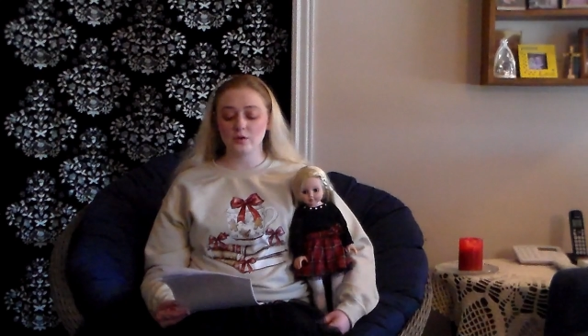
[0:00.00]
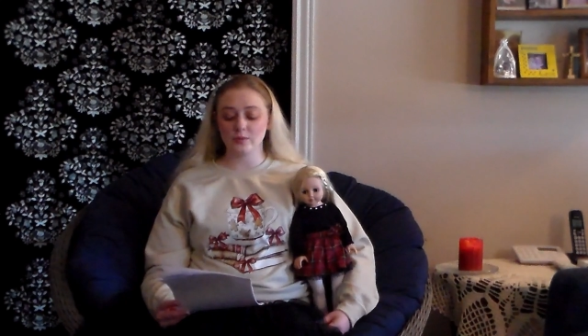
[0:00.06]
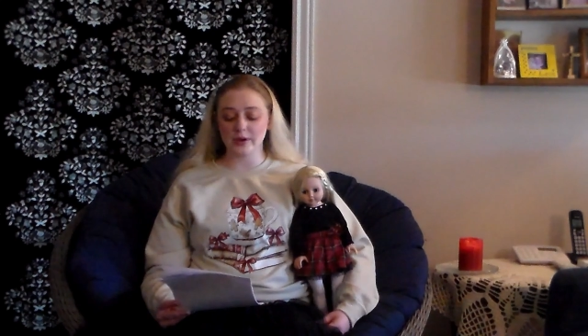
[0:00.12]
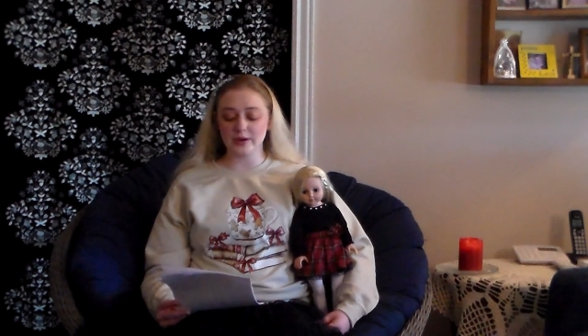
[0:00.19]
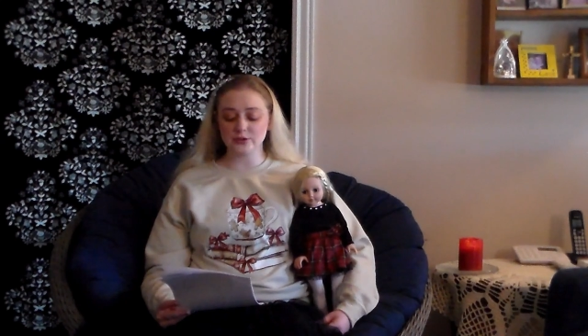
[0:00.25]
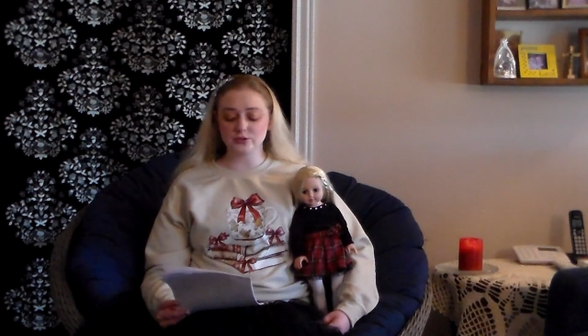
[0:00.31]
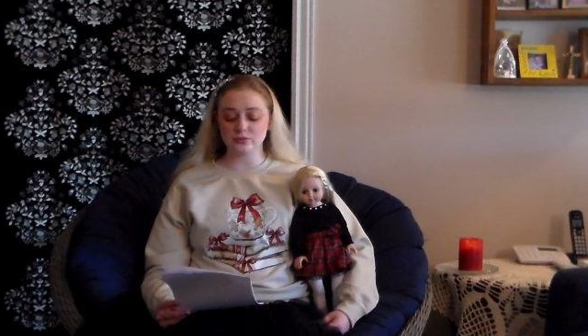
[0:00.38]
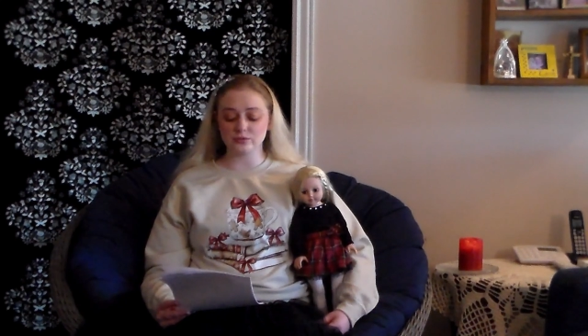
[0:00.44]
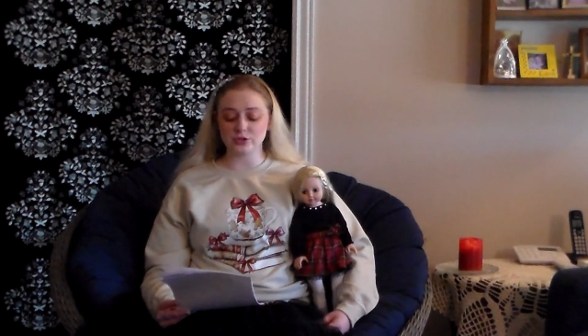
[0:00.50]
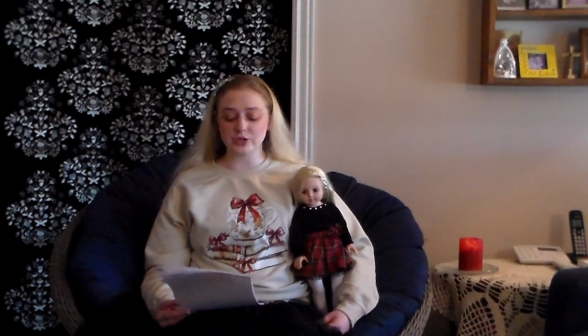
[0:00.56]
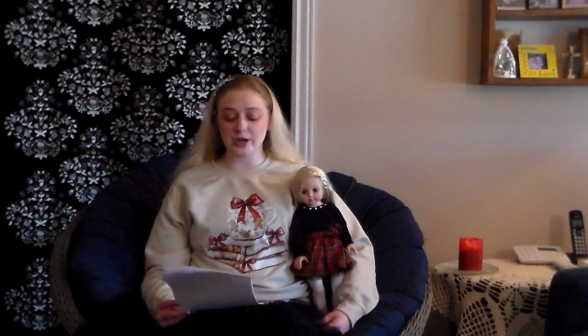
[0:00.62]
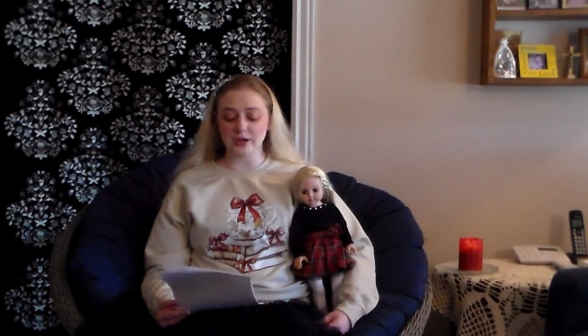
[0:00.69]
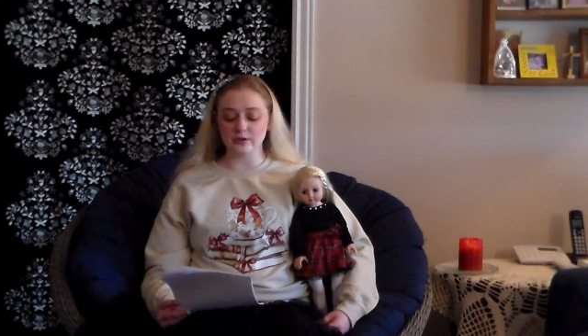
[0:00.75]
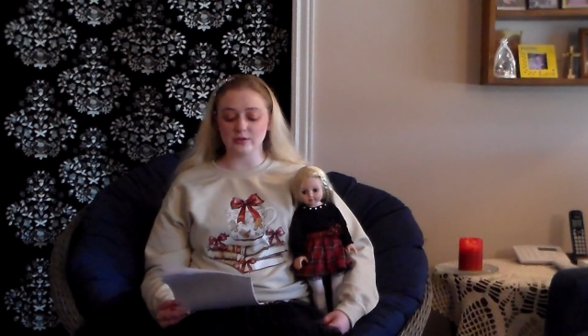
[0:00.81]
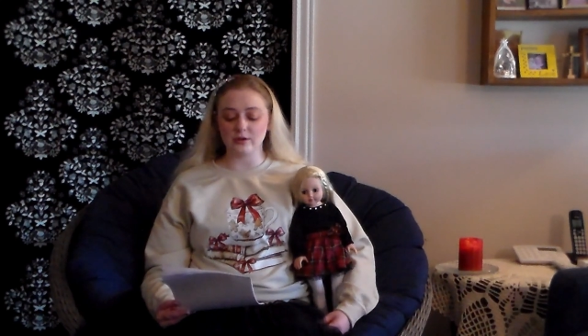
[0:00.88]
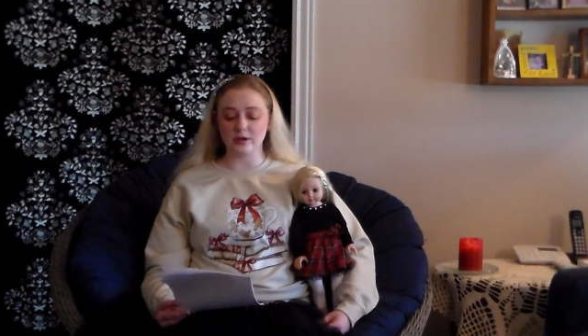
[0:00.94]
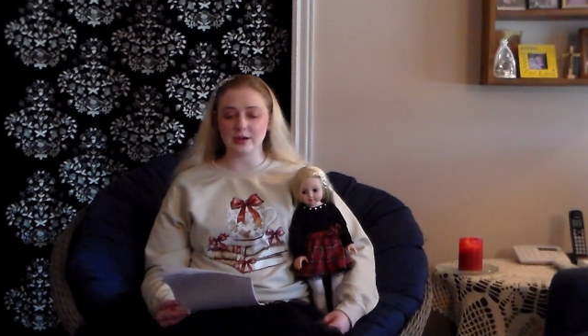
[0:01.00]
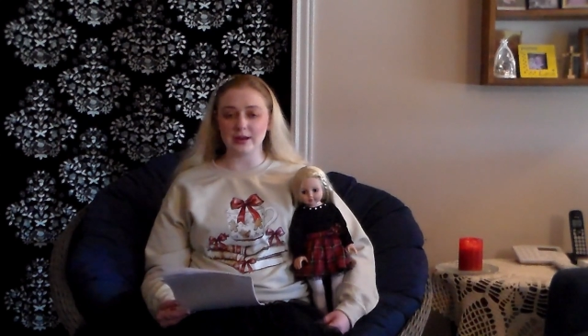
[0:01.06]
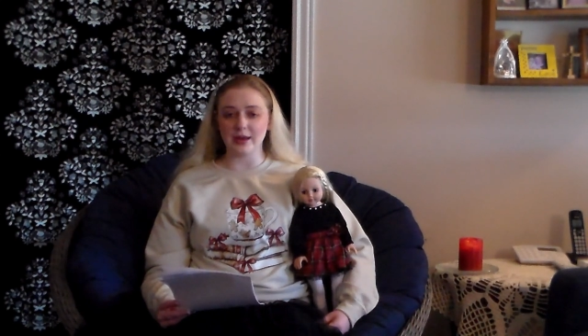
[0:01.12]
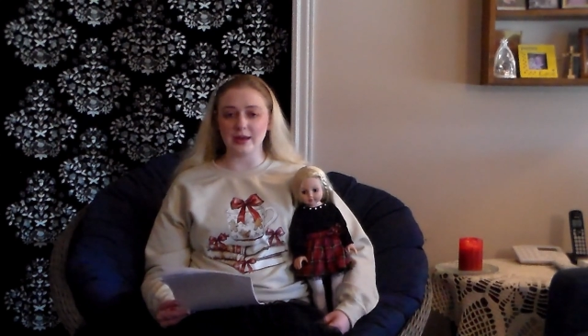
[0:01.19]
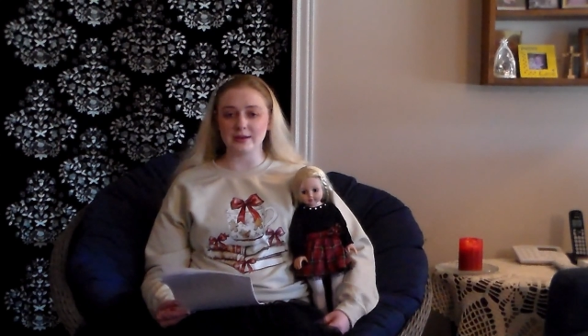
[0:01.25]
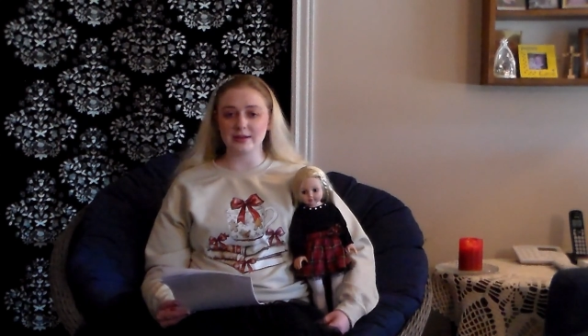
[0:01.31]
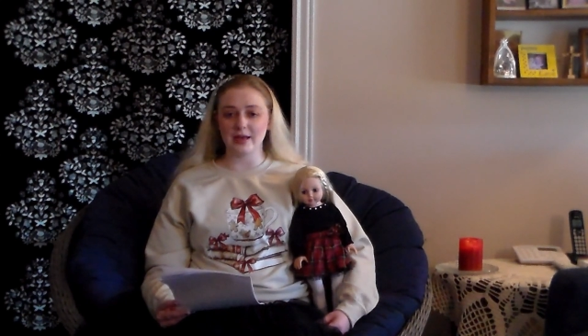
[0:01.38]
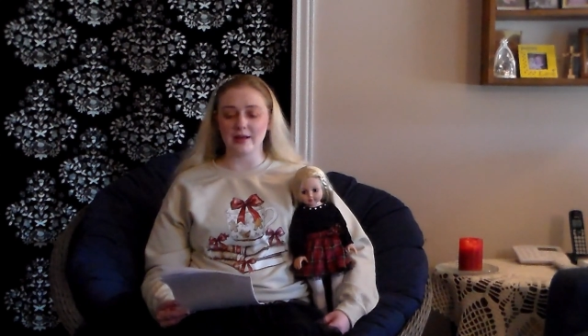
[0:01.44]
Rachel J. Good,
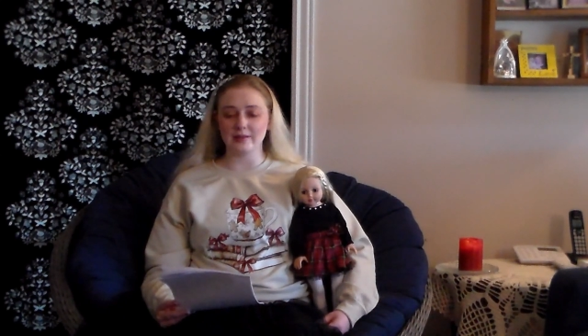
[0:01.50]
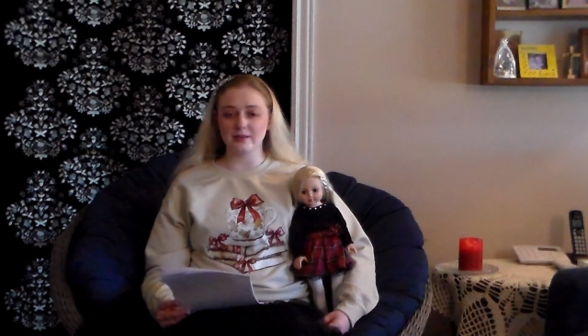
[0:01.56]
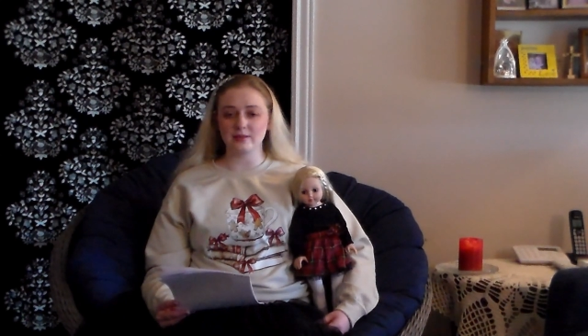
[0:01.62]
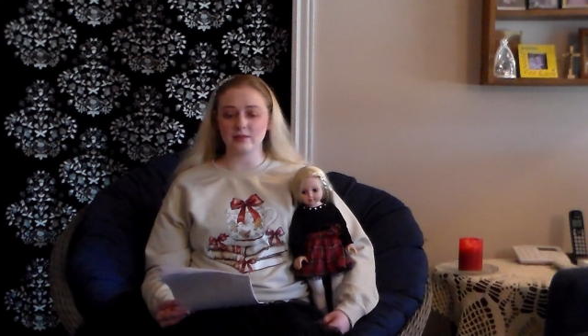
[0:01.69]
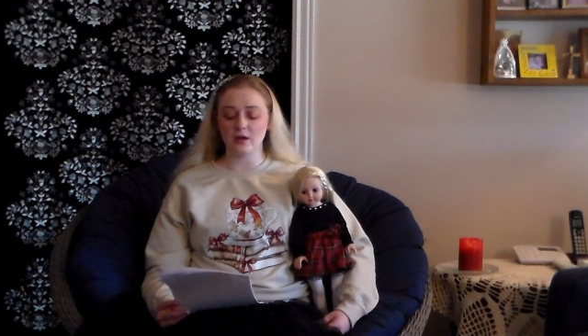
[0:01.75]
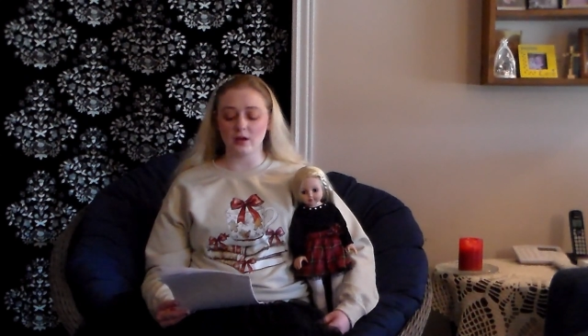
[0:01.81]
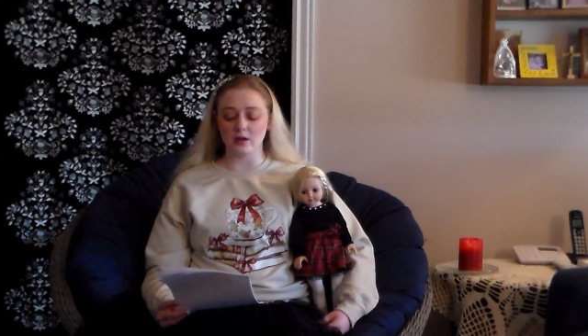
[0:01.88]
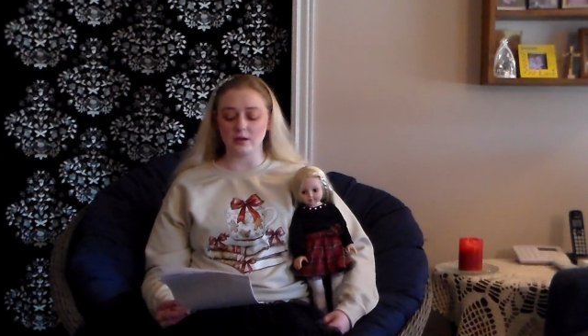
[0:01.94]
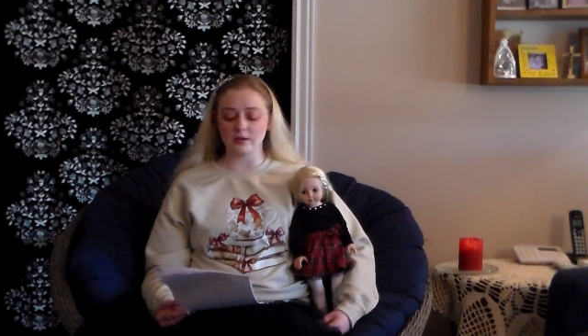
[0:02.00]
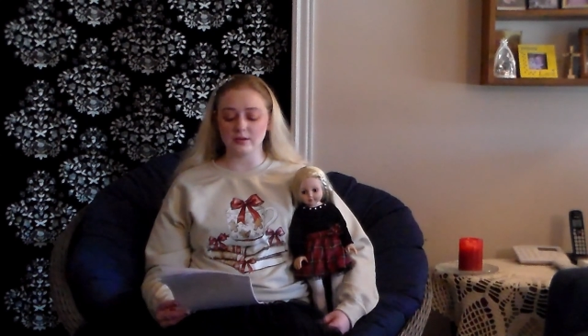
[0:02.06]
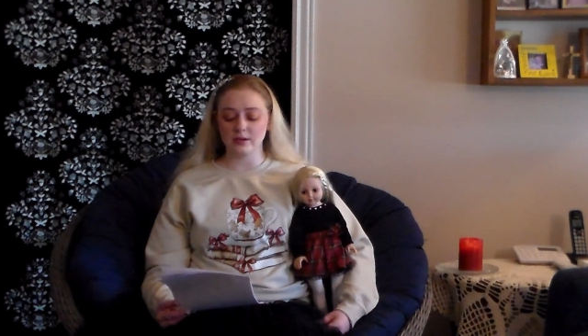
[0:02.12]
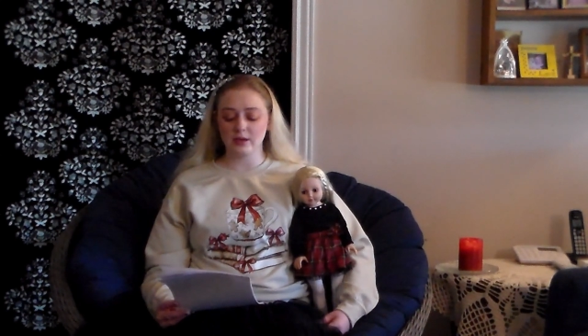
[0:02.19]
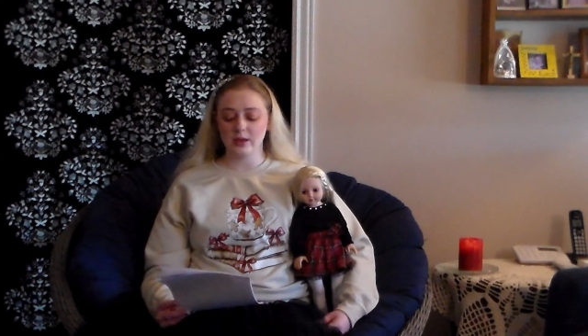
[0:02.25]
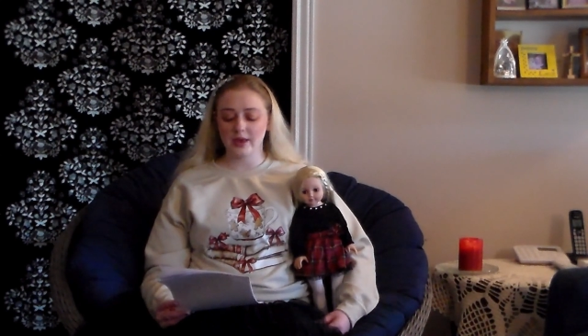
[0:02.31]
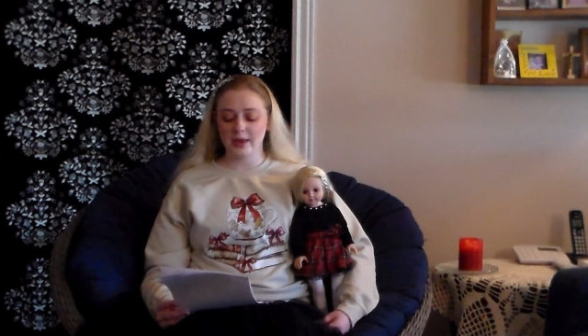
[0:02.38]
and Kelly Long.